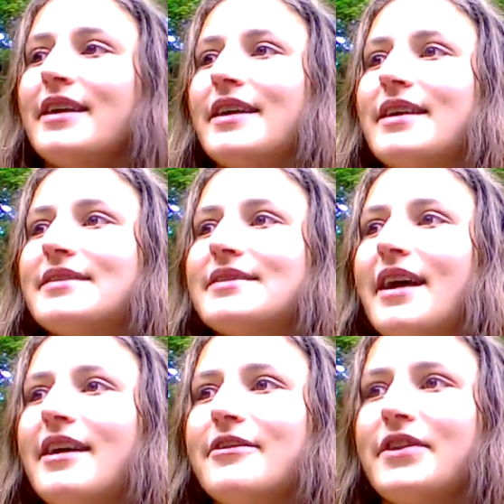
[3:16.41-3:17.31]
It's
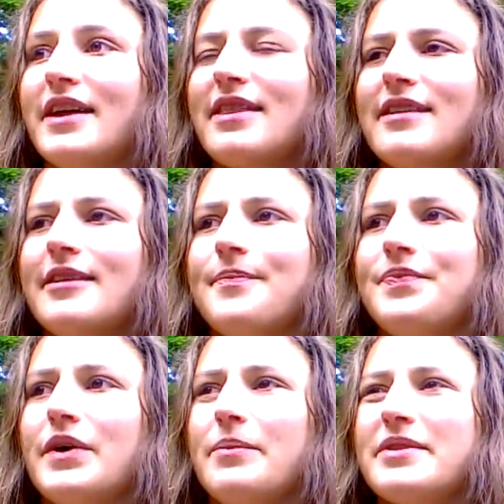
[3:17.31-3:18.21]
kind of like
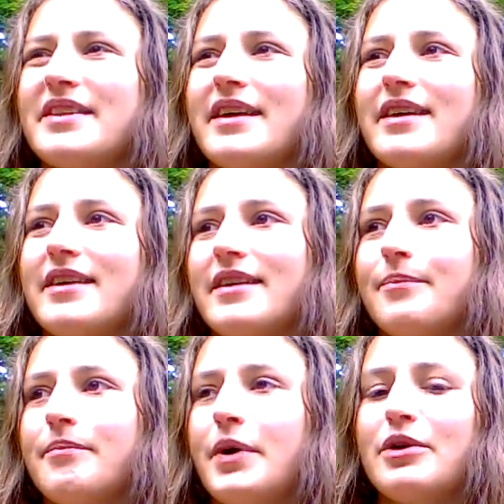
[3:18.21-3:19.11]
almost like a
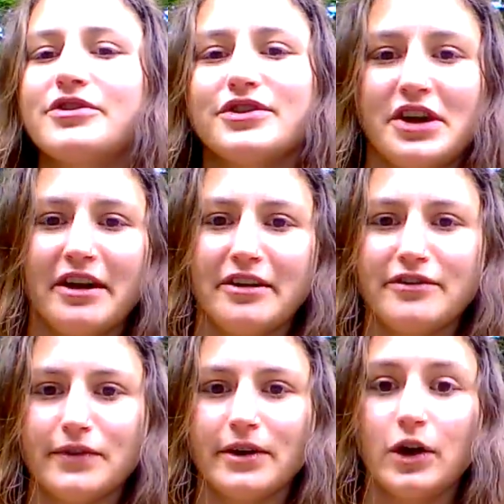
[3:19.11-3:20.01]
poster child
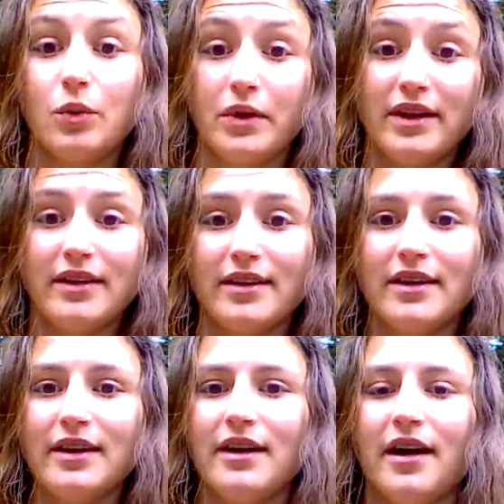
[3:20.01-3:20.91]
for a weed.
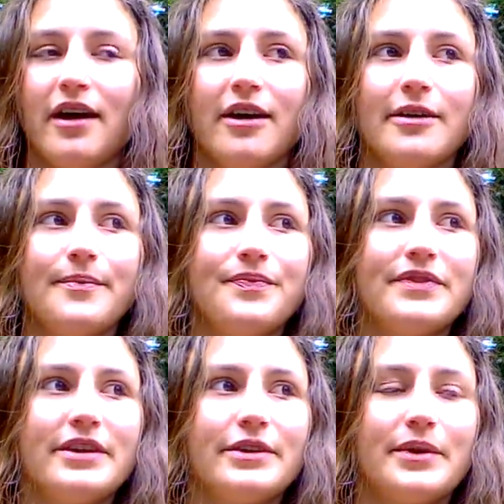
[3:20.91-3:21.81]
On
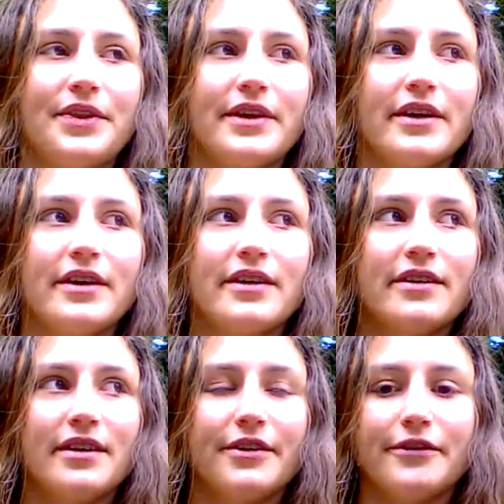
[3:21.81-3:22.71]

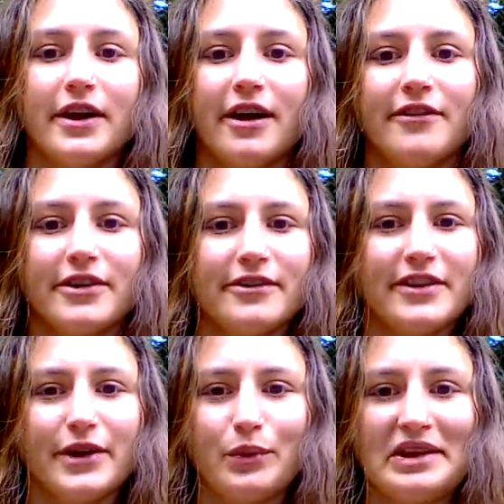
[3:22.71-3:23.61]
the front cover of
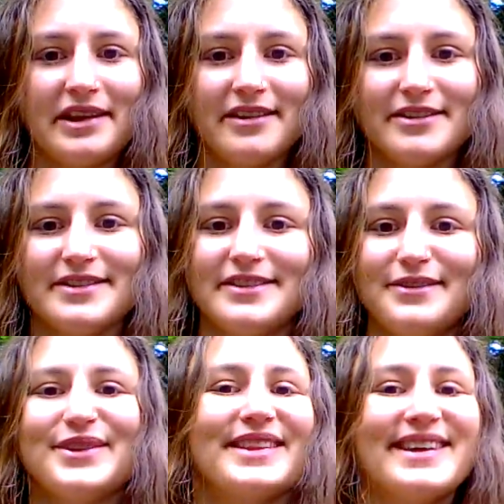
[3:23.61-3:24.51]
like weed killers and stuff
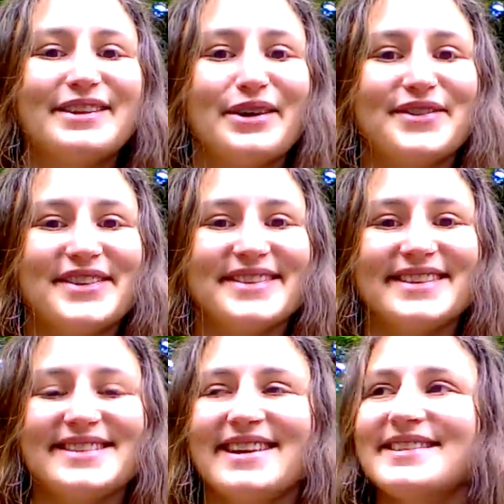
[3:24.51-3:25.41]
like that, you often see
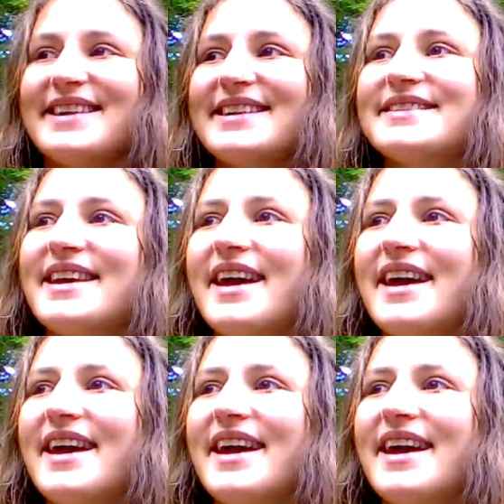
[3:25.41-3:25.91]
dandelions.